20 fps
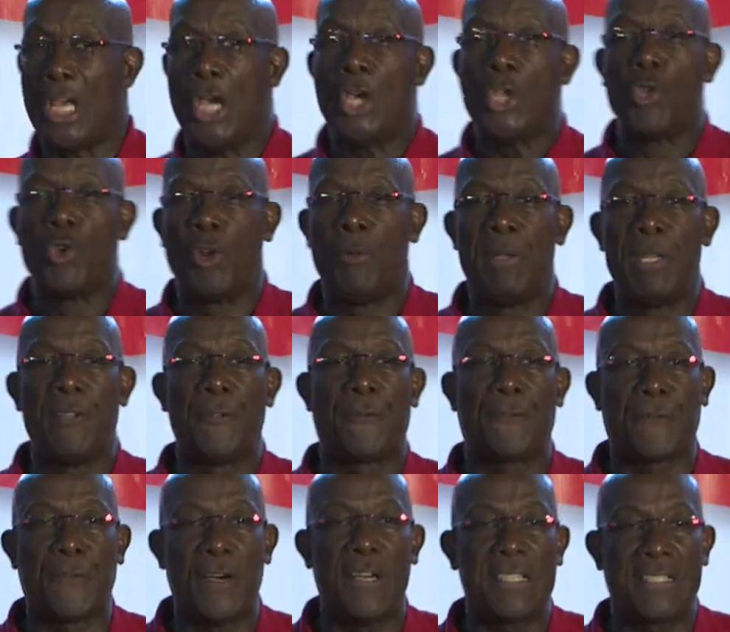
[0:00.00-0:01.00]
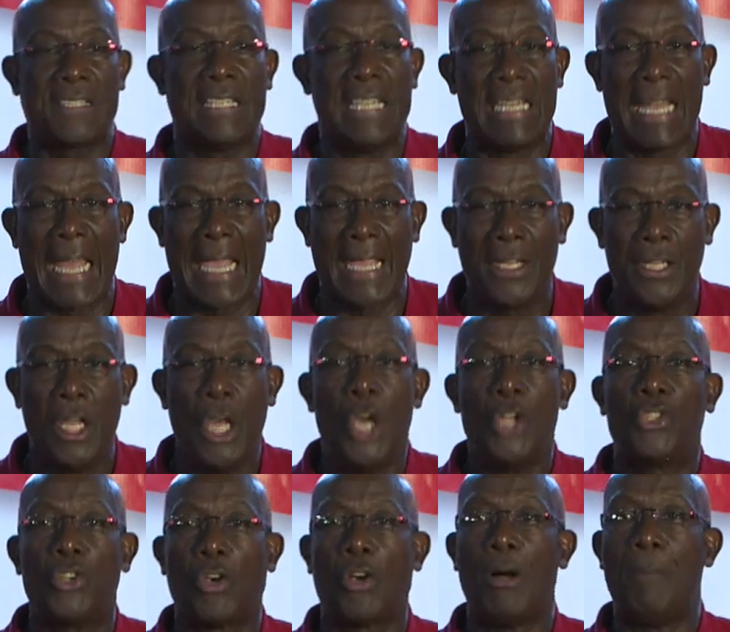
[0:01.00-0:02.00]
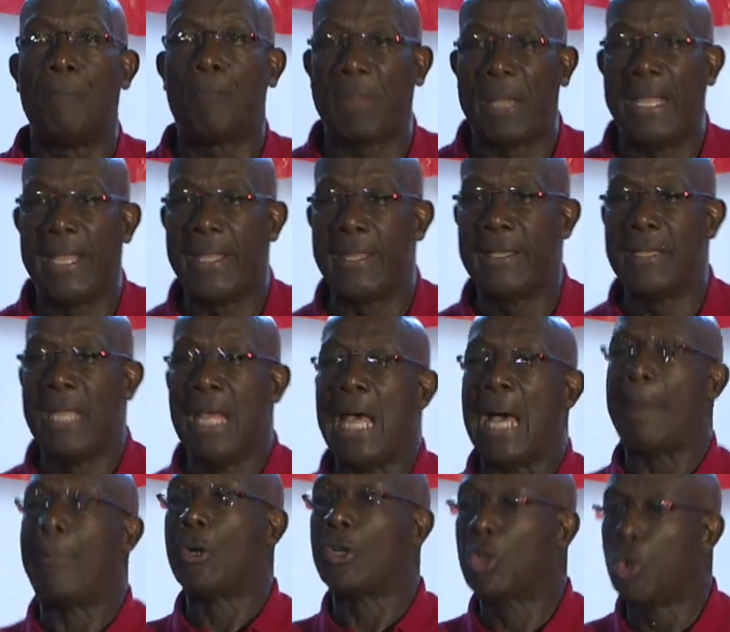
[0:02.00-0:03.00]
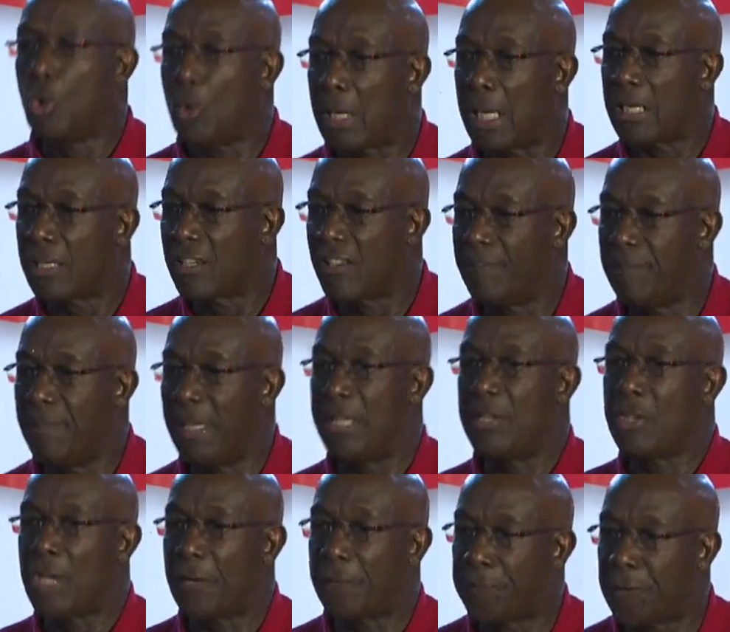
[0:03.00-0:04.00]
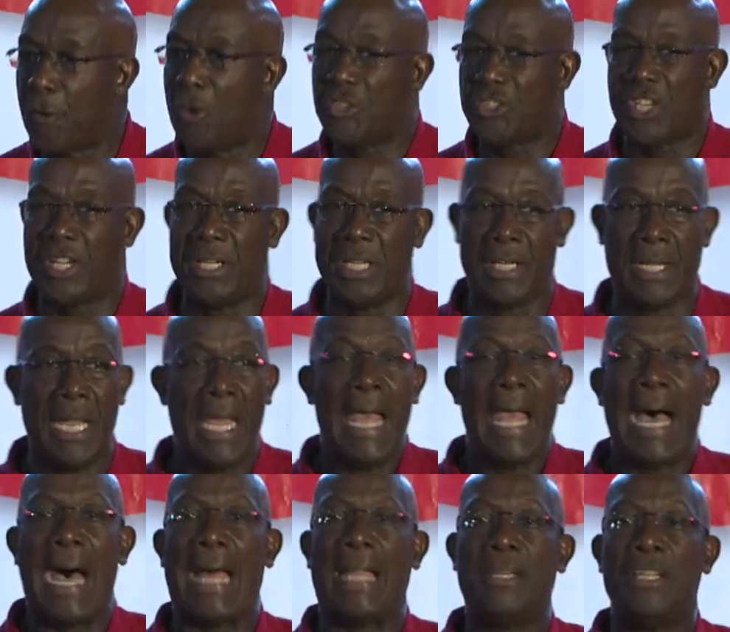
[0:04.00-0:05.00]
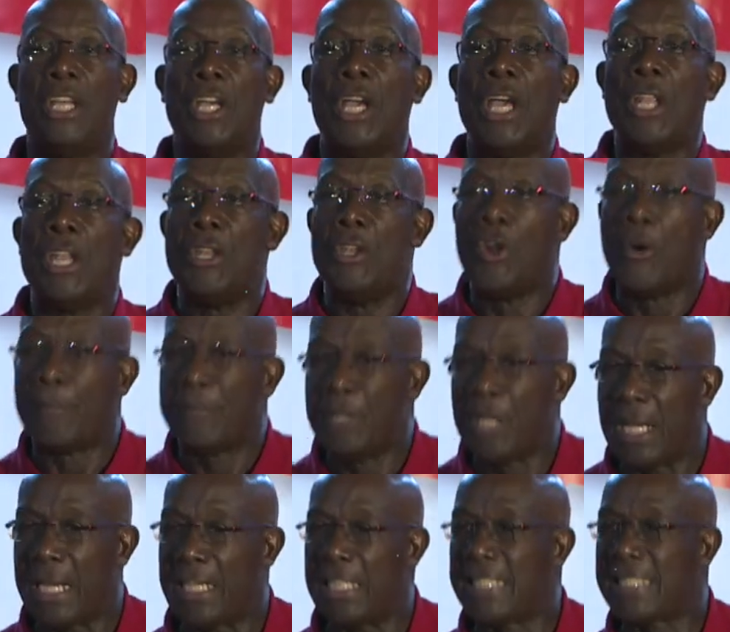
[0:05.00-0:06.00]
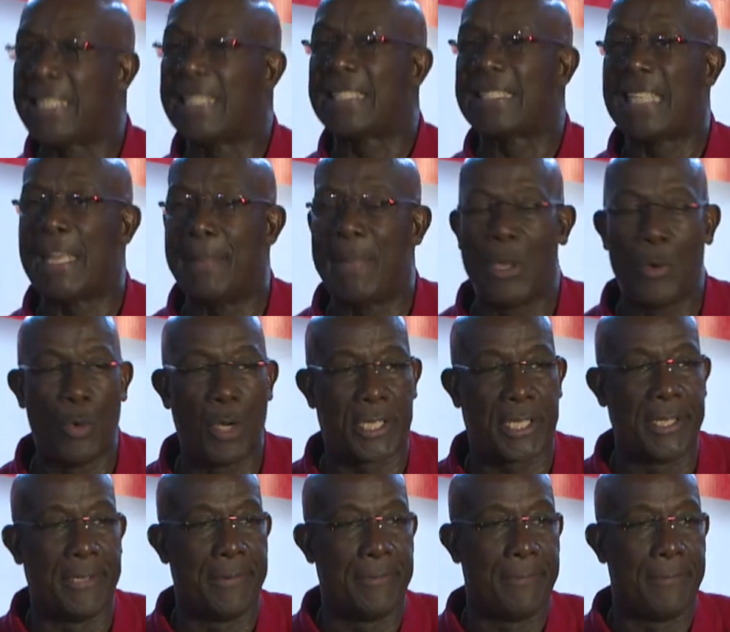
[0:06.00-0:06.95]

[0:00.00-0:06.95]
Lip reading: you will be the first in line to complain about local government not functioning and the system ain't working.